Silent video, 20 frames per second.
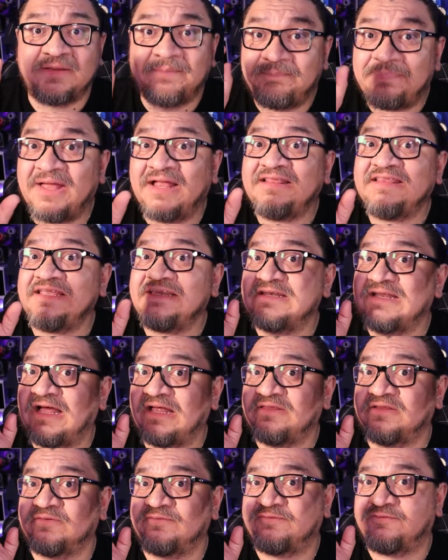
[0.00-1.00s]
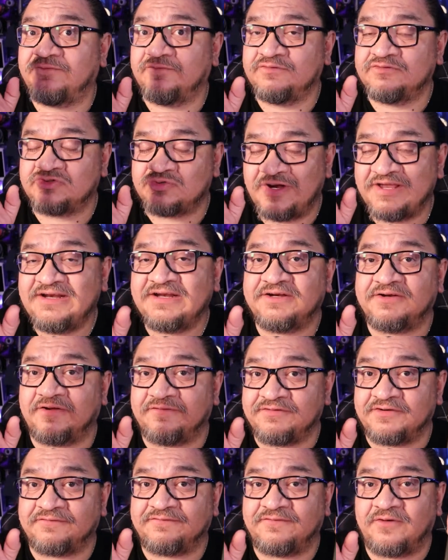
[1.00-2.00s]
Depending on the trade-in
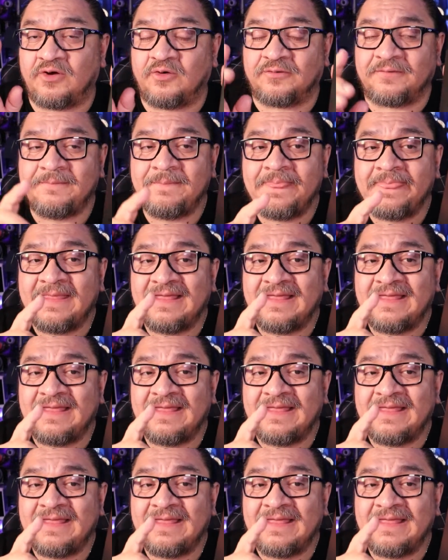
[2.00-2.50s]
of your phone.